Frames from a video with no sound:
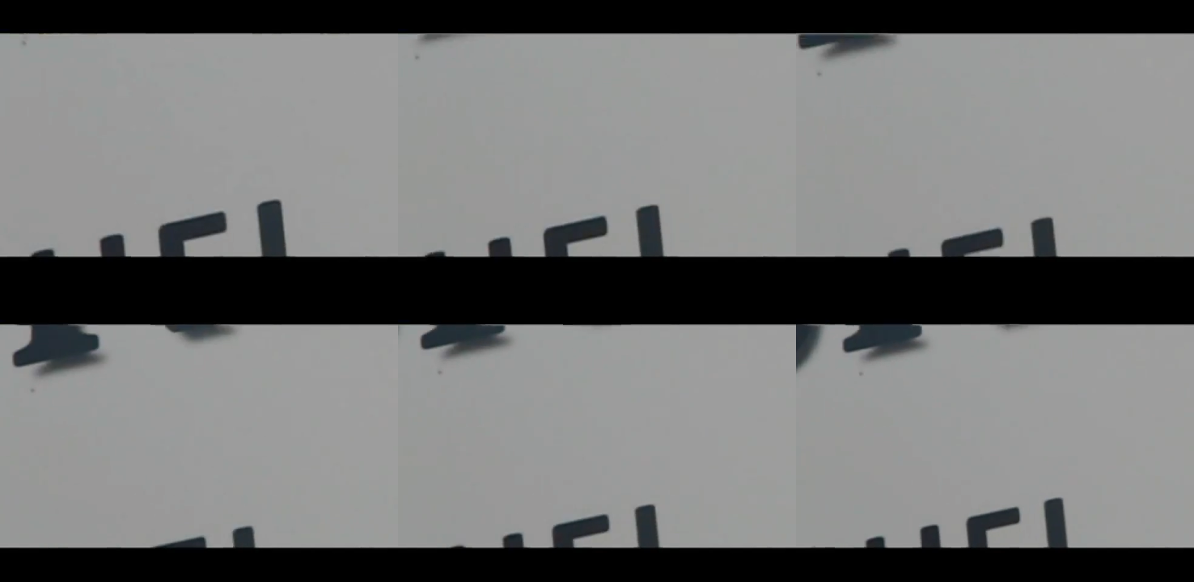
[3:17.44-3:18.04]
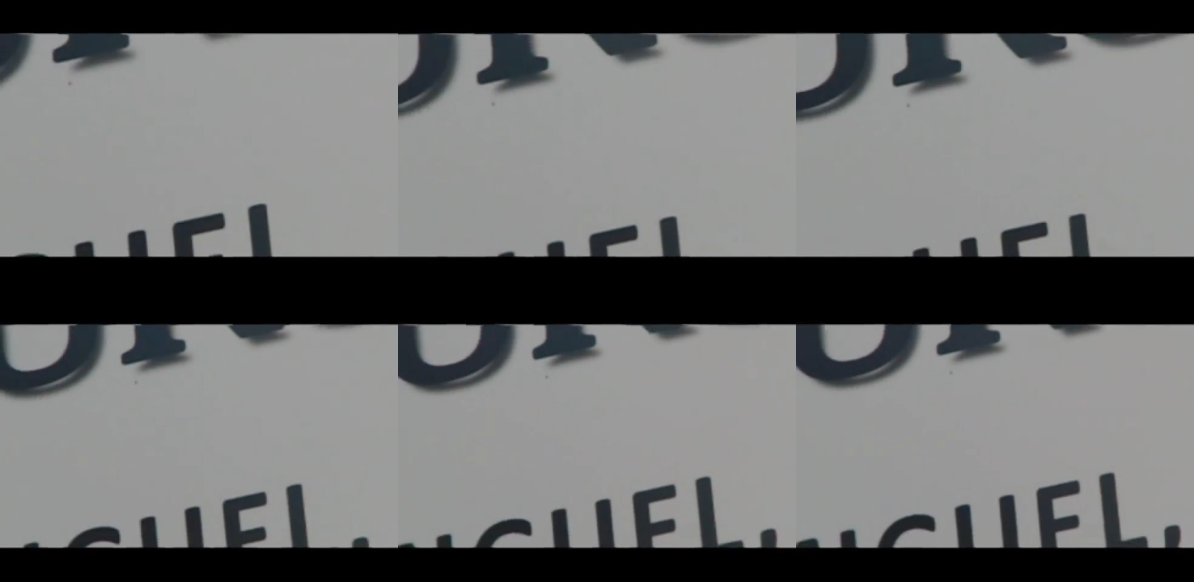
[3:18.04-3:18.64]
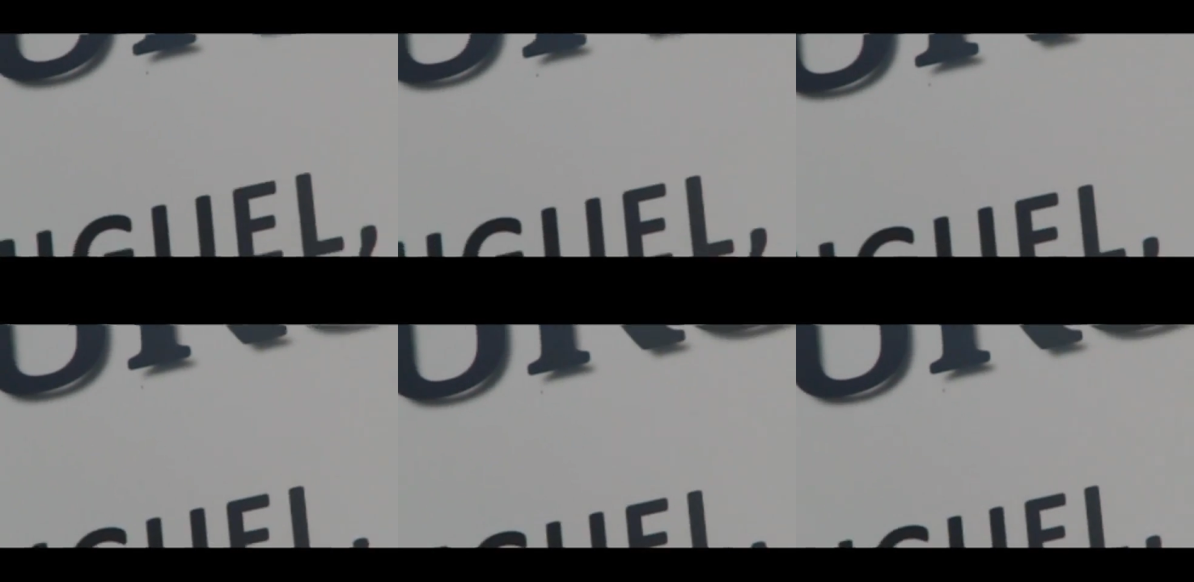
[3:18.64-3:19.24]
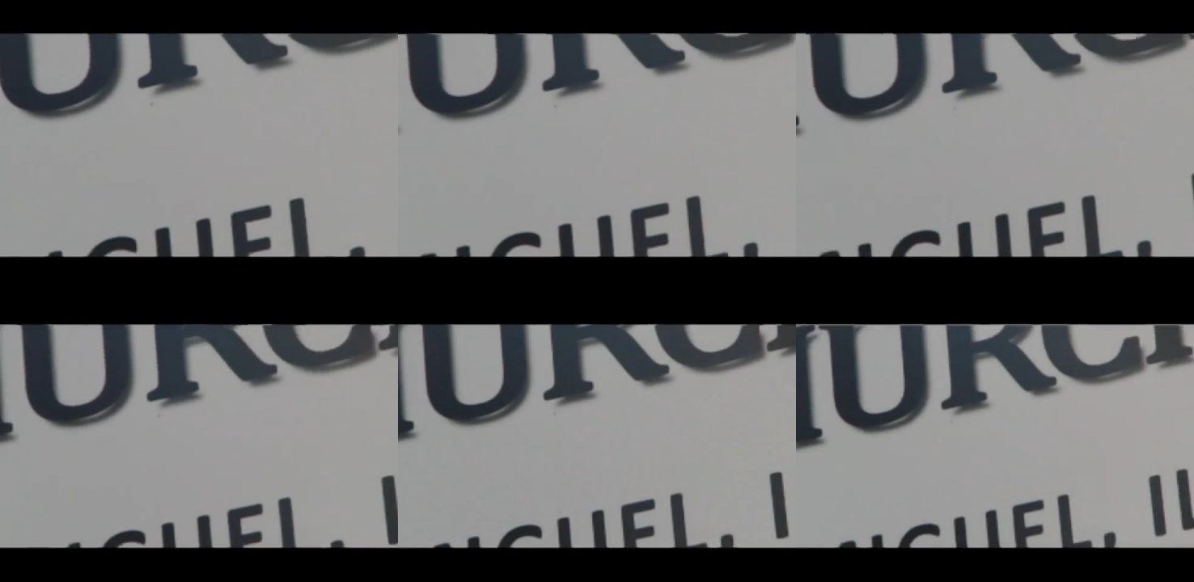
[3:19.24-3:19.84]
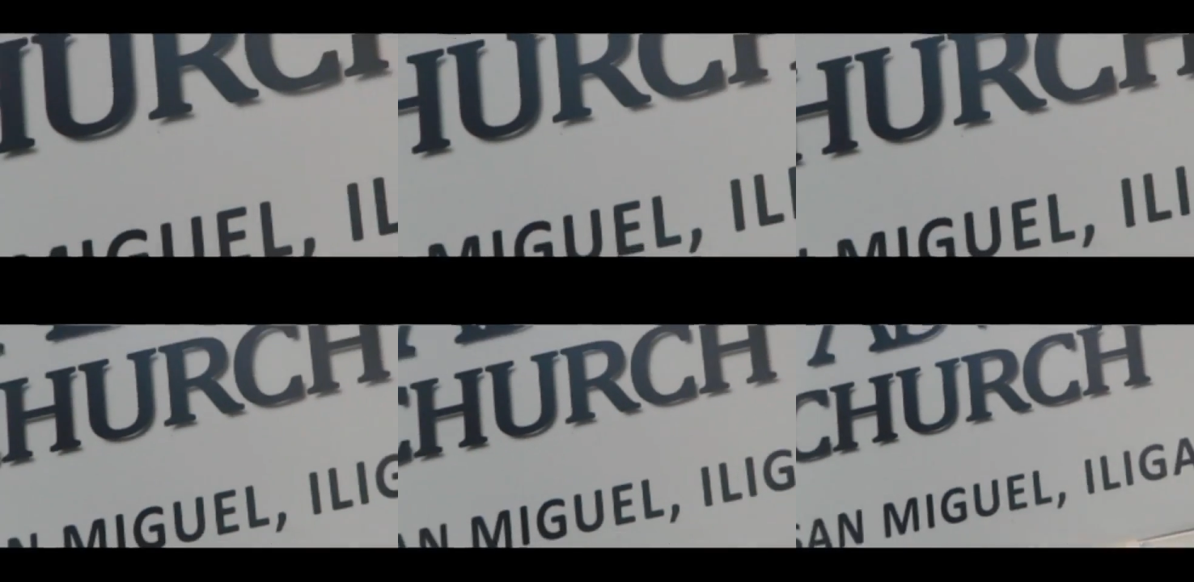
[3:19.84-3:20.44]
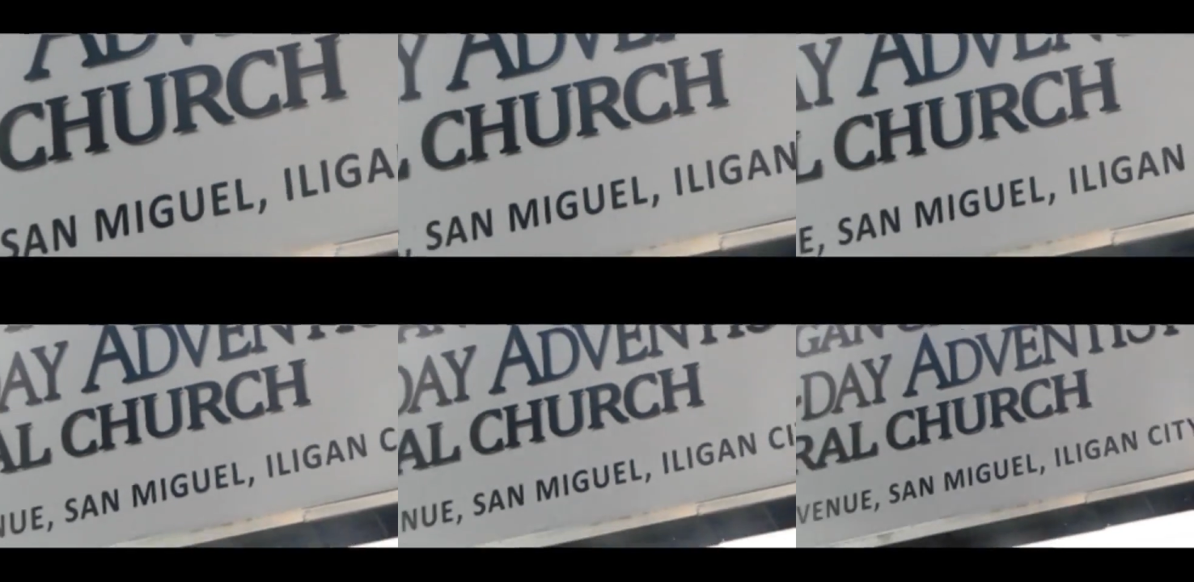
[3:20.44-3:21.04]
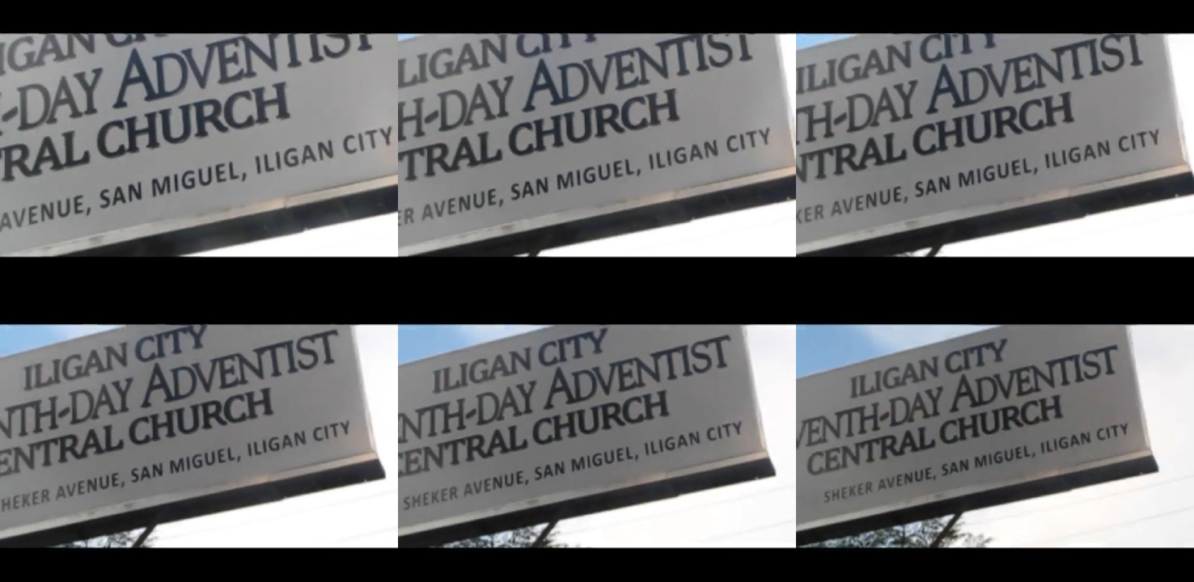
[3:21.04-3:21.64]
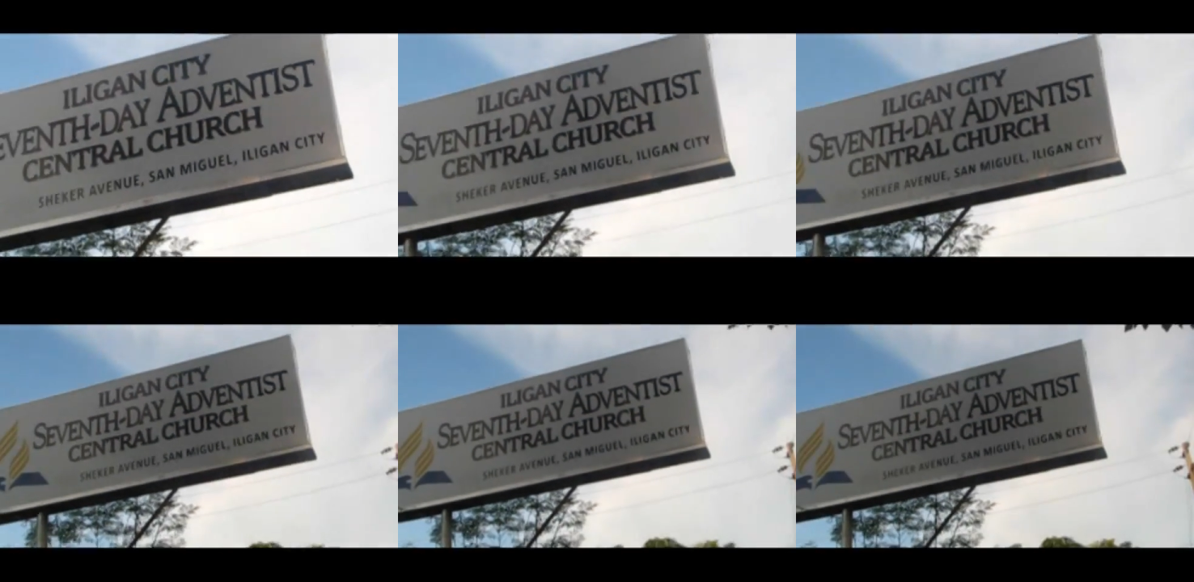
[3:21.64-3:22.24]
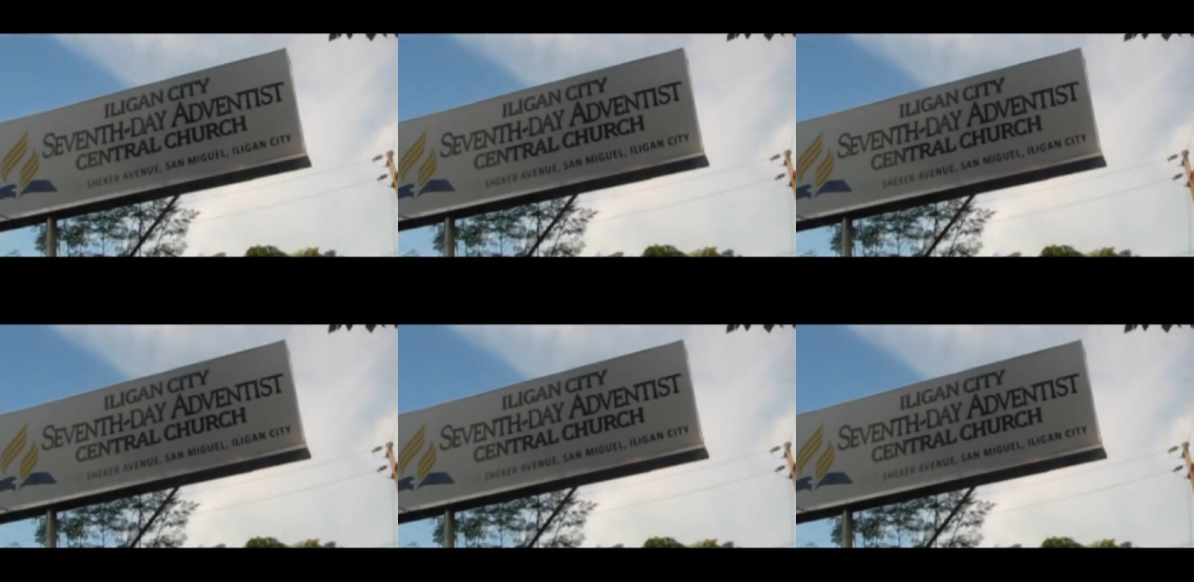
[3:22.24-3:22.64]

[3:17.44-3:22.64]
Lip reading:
(no speaker visible)